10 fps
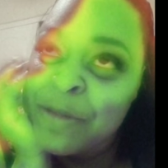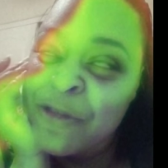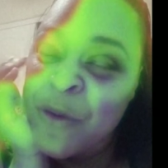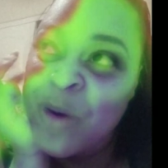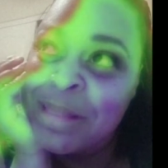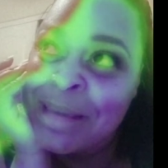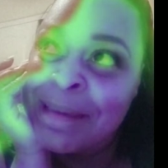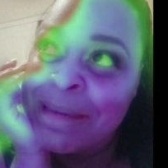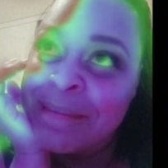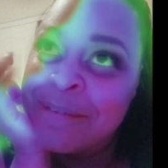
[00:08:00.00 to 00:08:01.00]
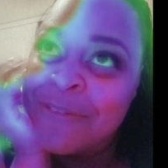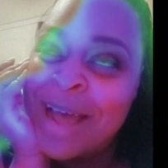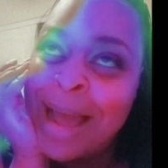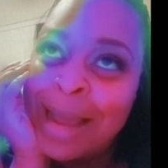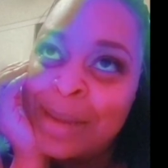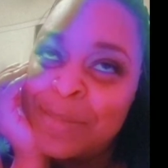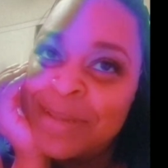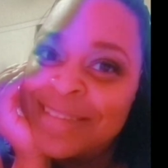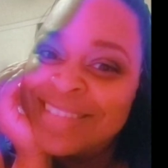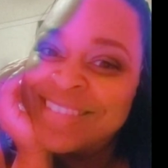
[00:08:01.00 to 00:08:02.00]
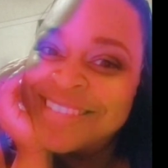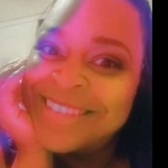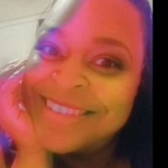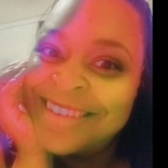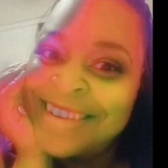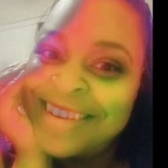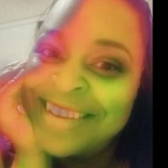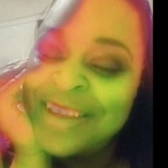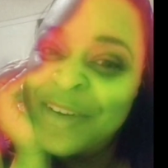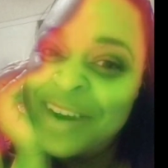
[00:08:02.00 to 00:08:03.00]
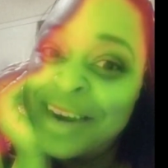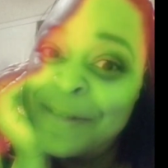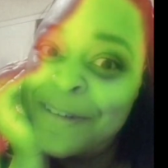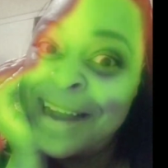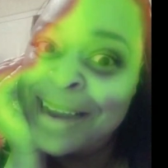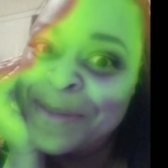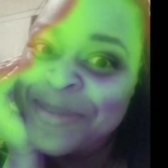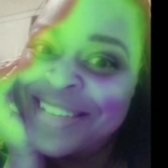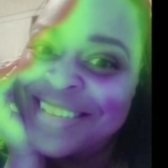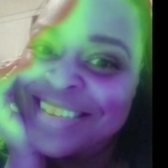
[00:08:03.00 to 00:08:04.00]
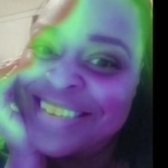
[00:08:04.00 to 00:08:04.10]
forth here, the vibes, the creative vibes.